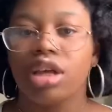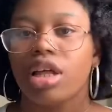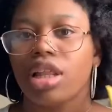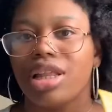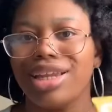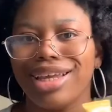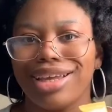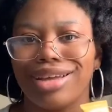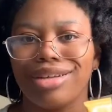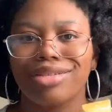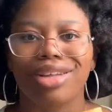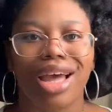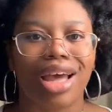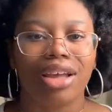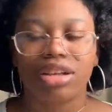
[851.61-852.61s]
Clinique.
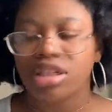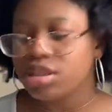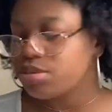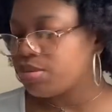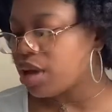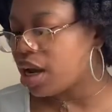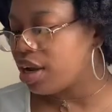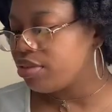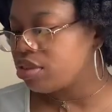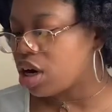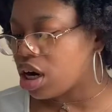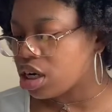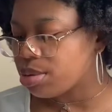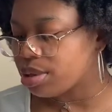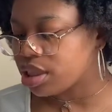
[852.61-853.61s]
I've
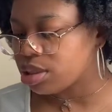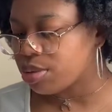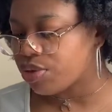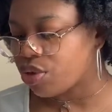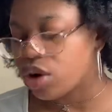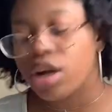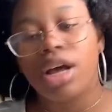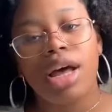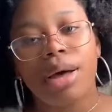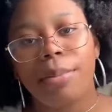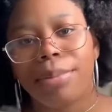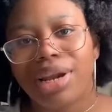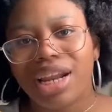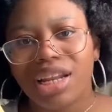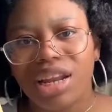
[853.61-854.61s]
talked about this before,
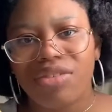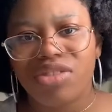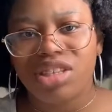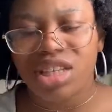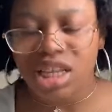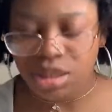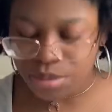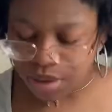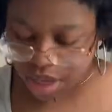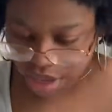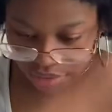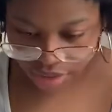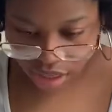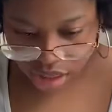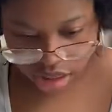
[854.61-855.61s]
but I love this SPF.
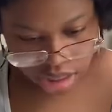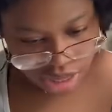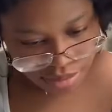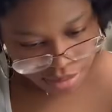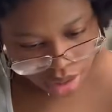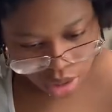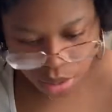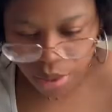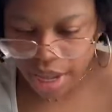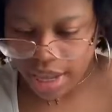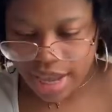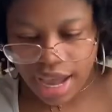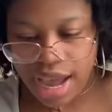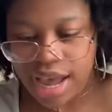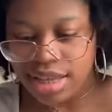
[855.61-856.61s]
It doesn't give me a white
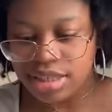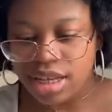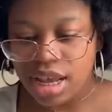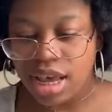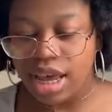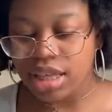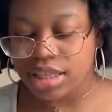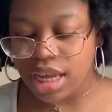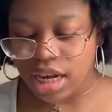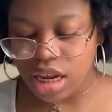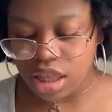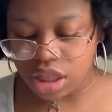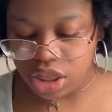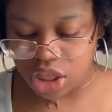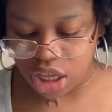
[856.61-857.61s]
cast. It's kind of
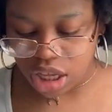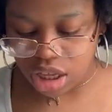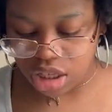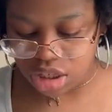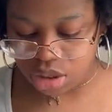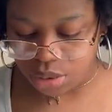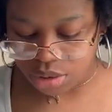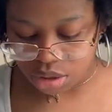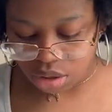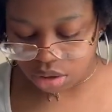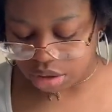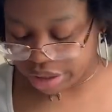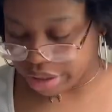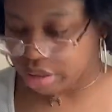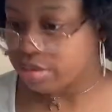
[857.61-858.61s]
thick, so it's on
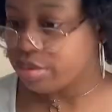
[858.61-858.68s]
there.